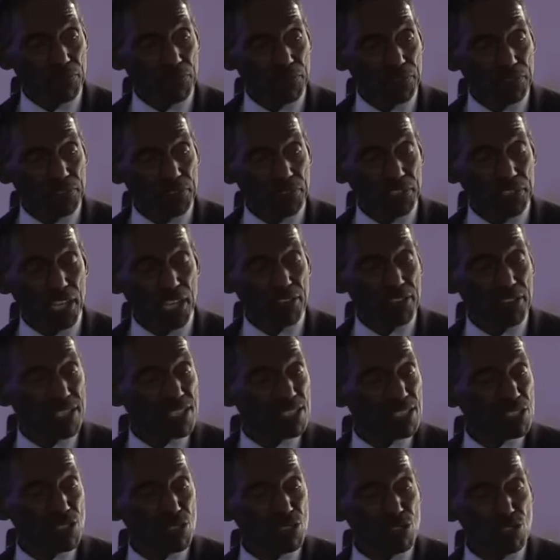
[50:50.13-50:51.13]
There is
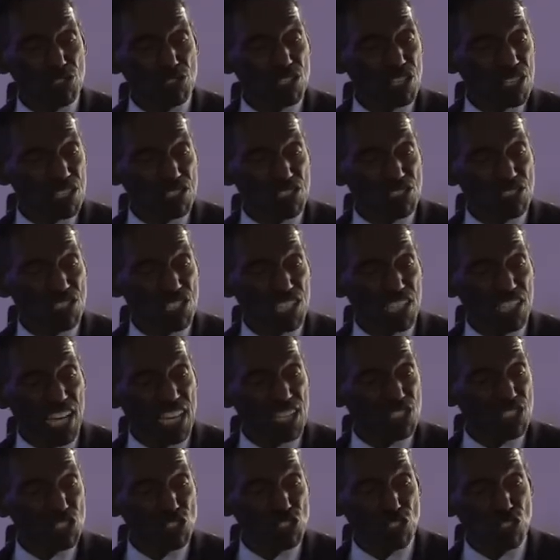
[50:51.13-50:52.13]
no such thing as
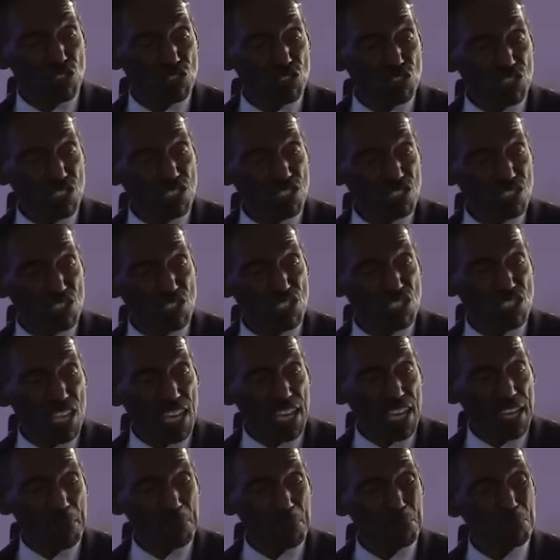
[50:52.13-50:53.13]
church and
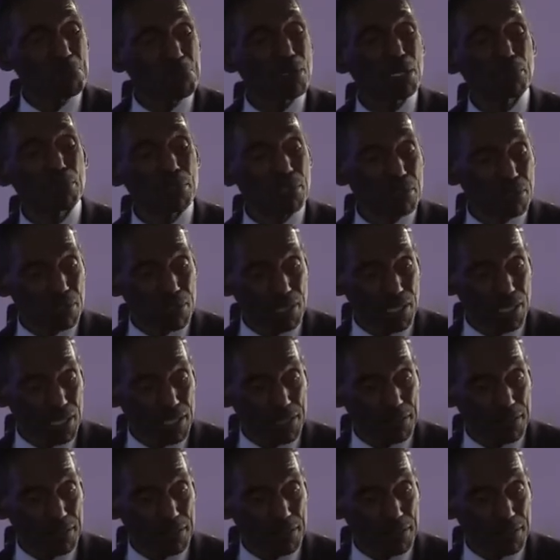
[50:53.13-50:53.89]
state biblically.